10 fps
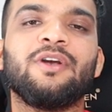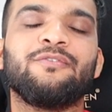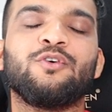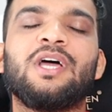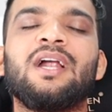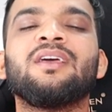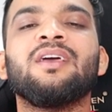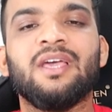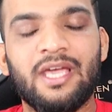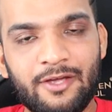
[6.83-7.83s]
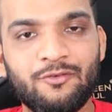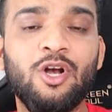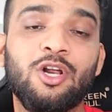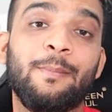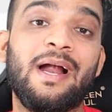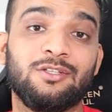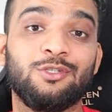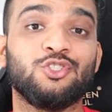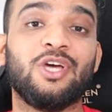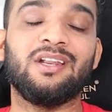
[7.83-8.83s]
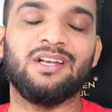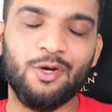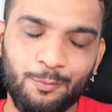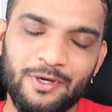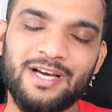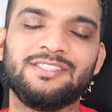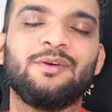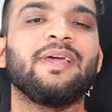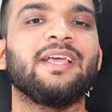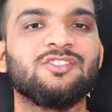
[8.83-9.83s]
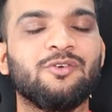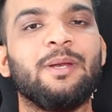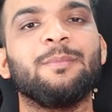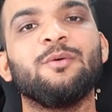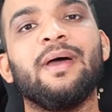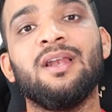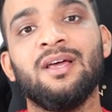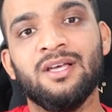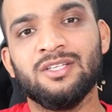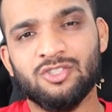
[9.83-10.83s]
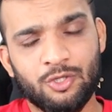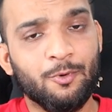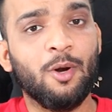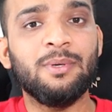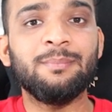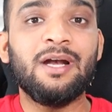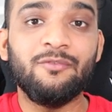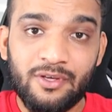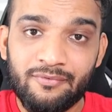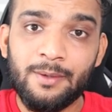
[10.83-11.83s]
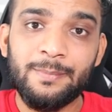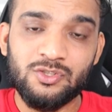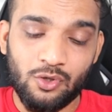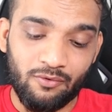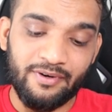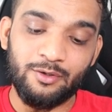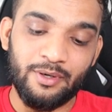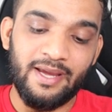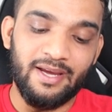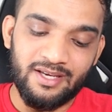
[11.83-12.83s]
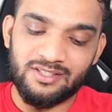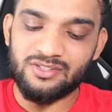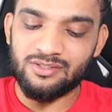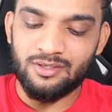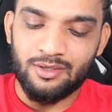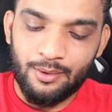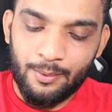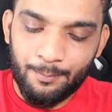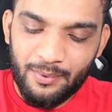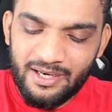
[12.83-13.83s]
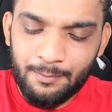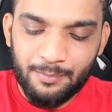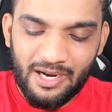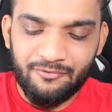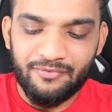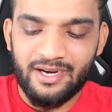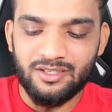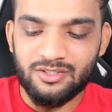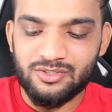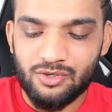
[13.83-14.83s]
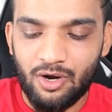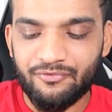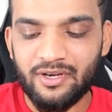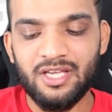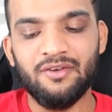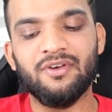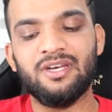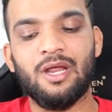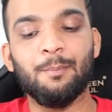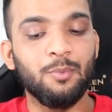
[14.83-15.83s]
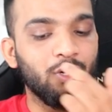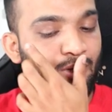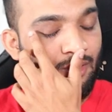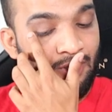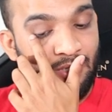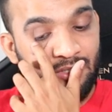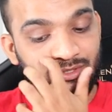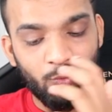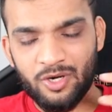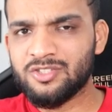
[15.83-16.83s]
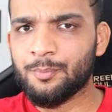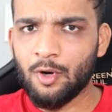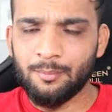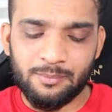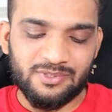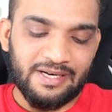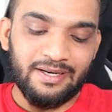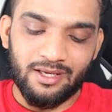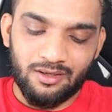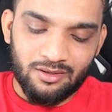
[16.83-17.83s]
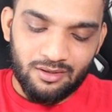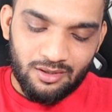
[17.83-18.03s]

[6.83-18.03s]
Before that, hey everyone, welcome back to the channel. I hope you guys are doing extremely well. So the problem that we will be solving today is print prime factors of a given number. So what is the problem stating?